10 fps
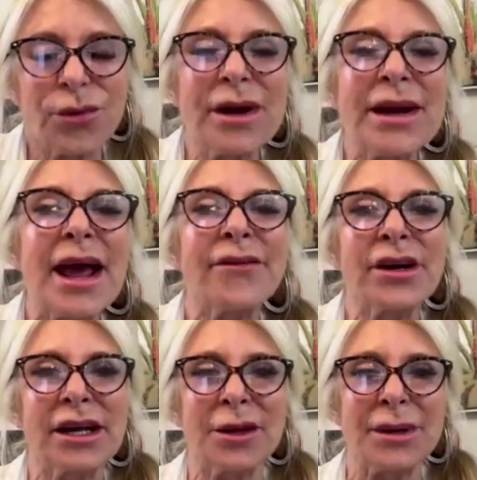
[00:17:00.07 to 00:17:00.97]
we're
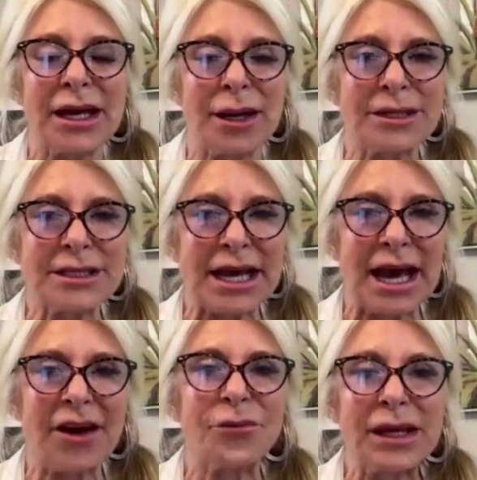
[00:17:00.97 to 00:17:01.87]
never going to be able to have